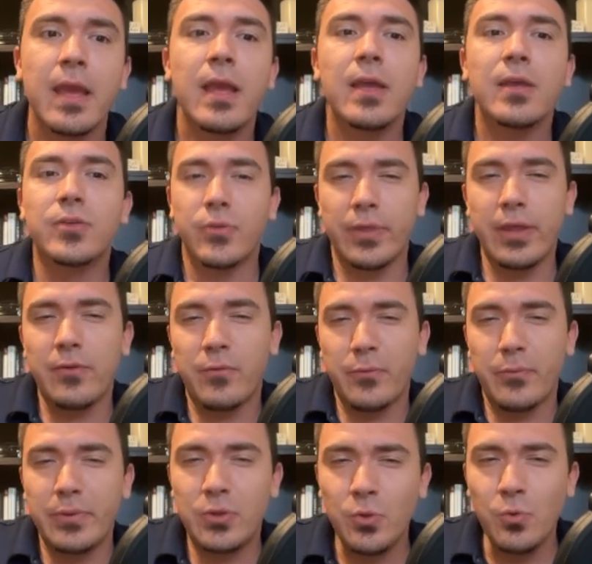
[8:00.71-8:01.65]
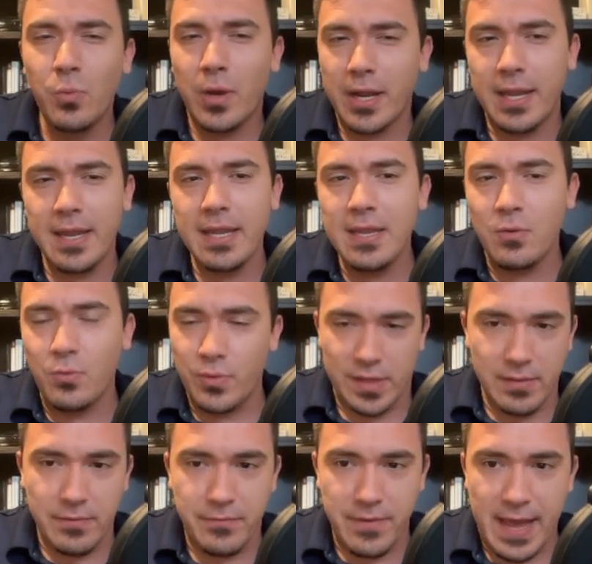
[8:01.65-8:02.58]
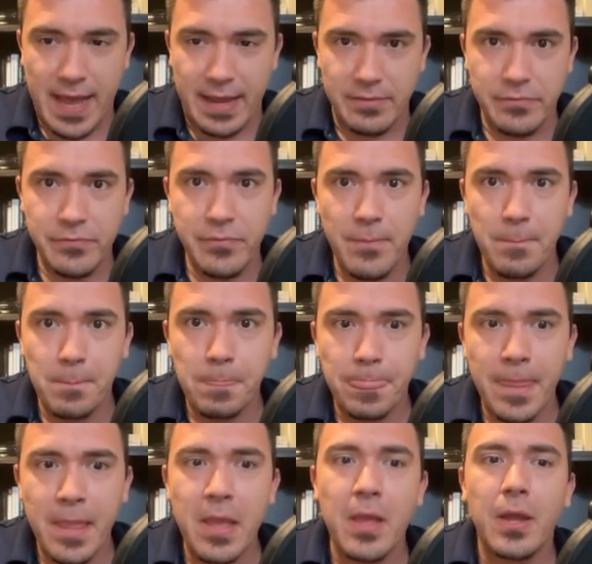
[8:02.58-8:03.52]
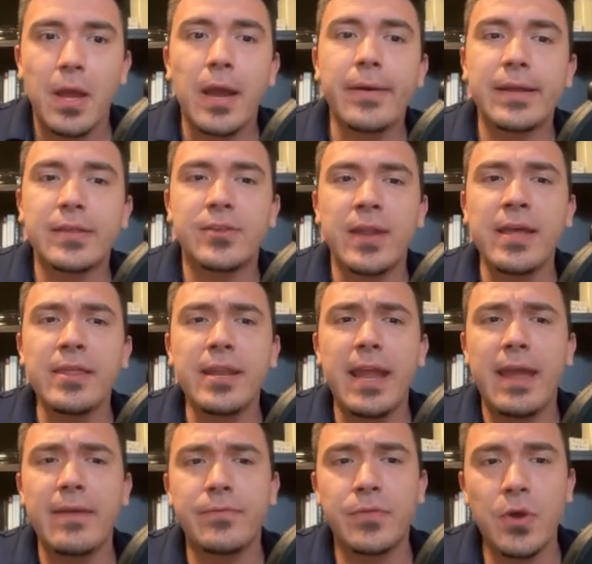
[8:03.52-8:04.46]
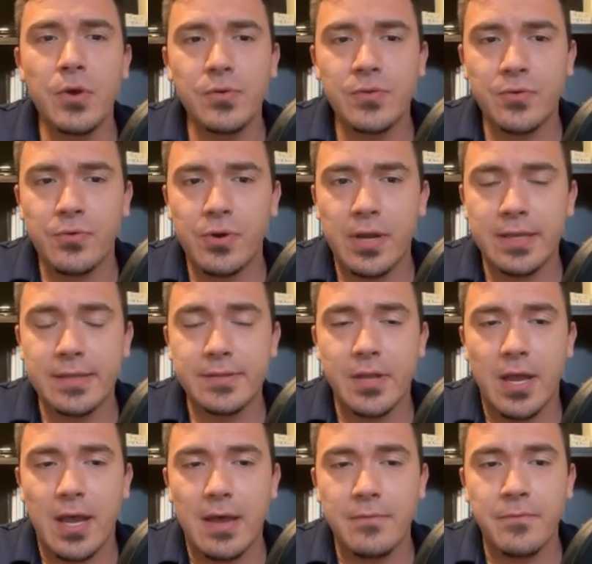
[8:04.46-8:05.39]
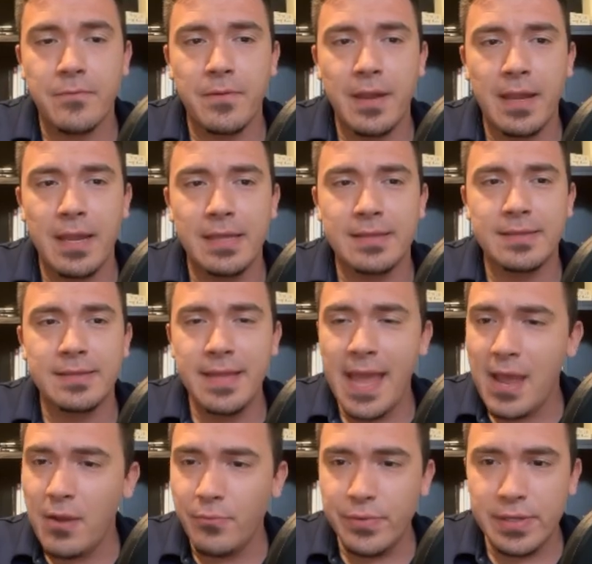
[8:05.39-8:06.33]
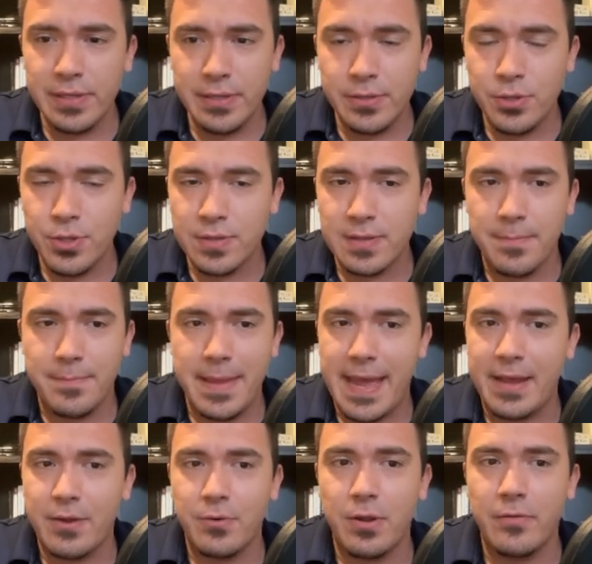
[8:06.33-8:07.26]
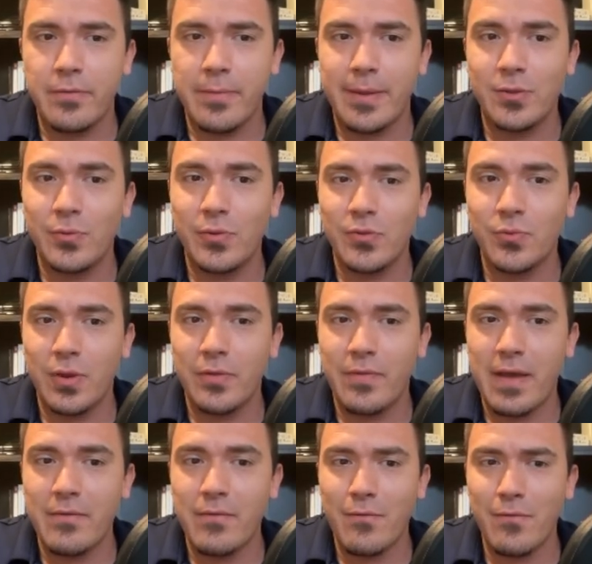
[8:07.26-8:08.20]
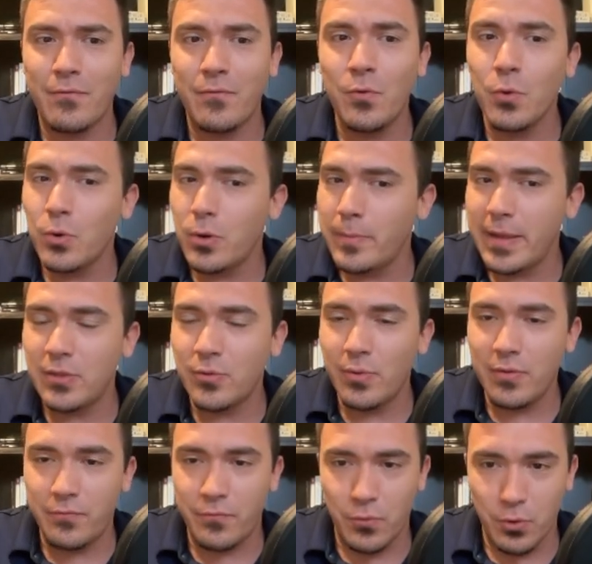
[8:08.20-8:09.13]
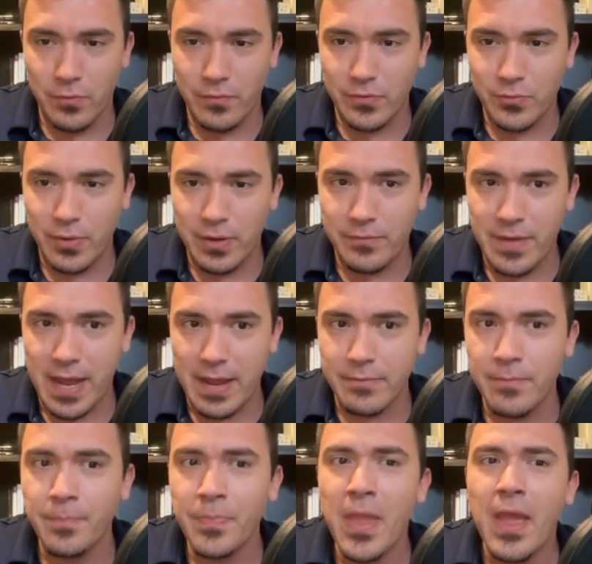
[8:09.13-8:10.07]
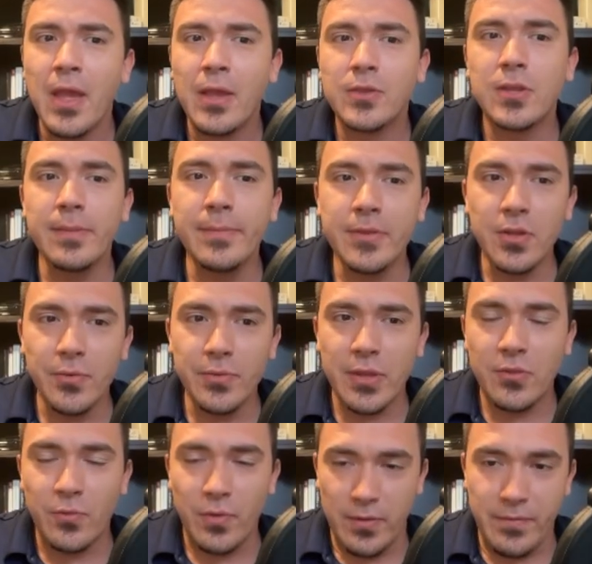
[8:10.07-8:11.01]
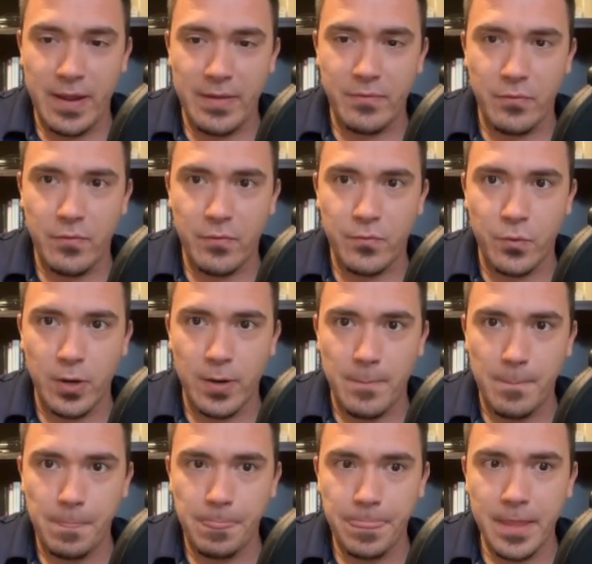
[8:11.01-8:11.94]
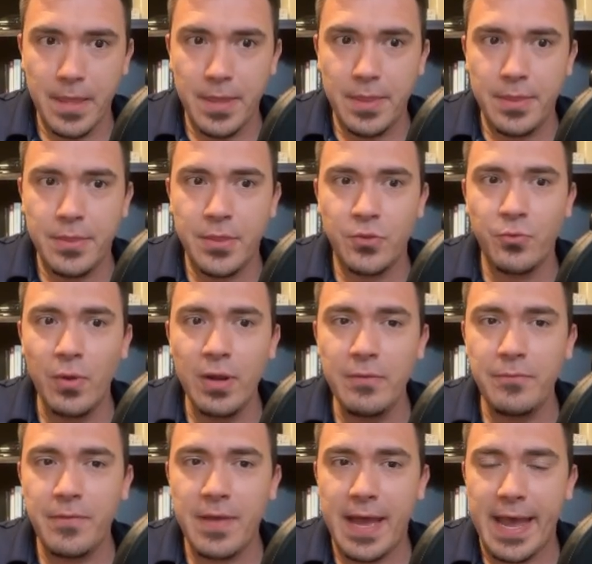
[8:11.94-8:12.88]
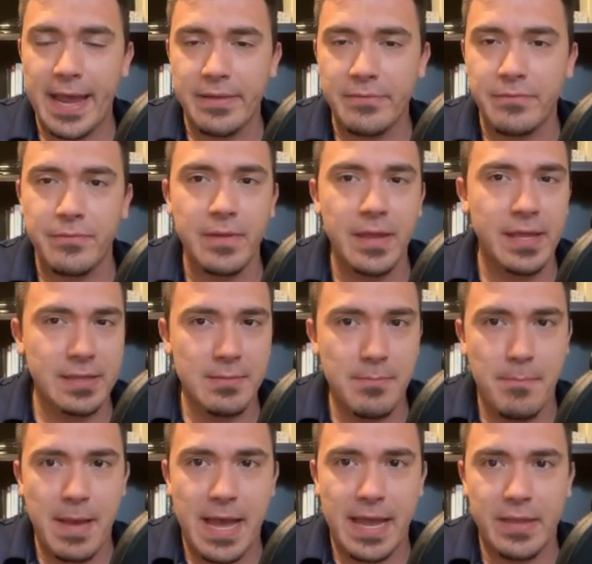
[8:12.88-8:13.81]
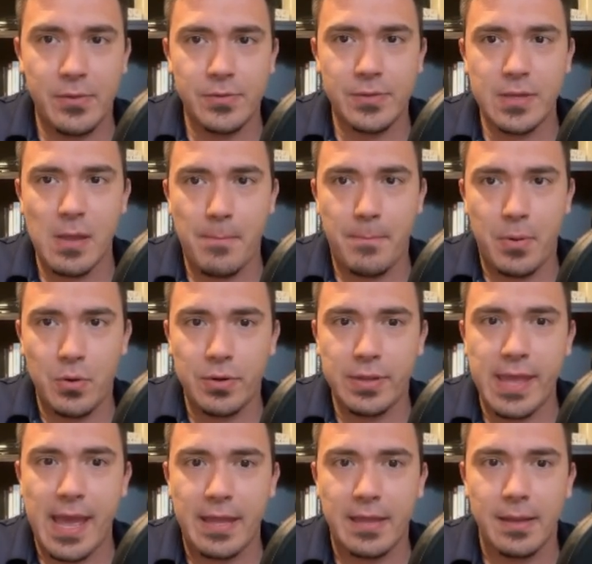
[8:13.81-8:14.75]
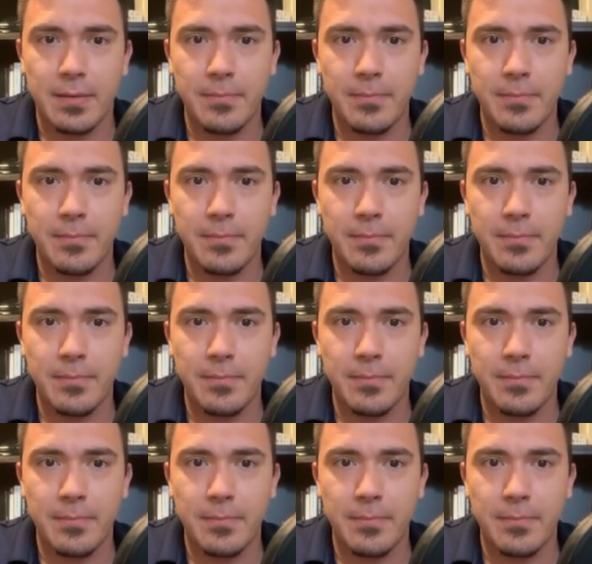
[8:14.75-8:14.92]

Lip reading: So therefore we do want to equal to 5. All right, so now that I have those crossed off, it's now really just a matter of, am I doing 25 over 4 or am I doing 4 over 25? So let me start with the 25 over 4. The 25 is miles per gallon.